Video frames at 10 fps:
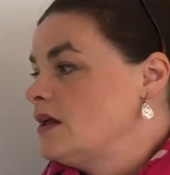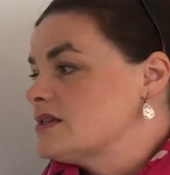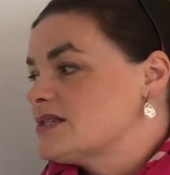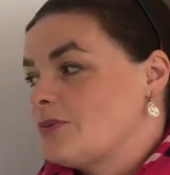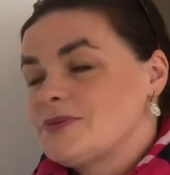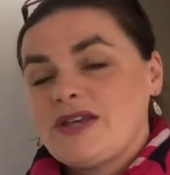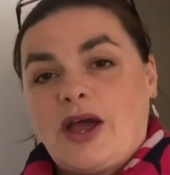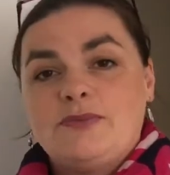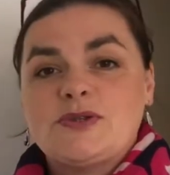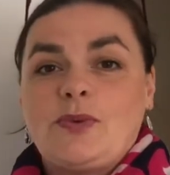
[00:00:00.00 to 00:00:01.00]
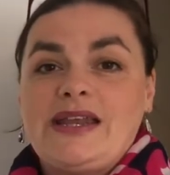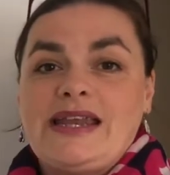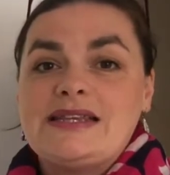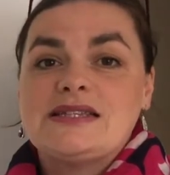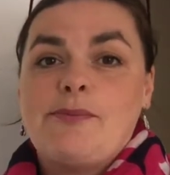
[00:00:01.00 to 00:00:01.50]
Sometimes we
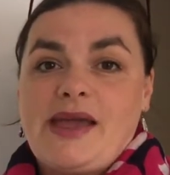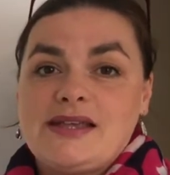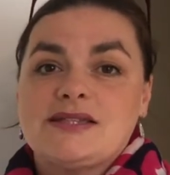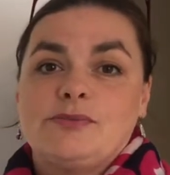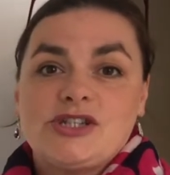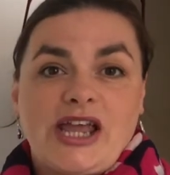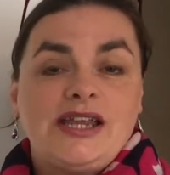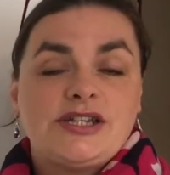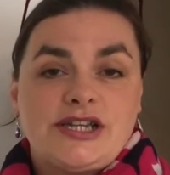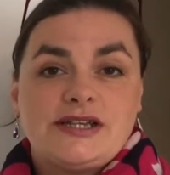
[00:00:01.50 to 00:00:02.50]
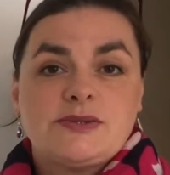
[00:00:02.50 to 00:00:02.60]
need to make some changes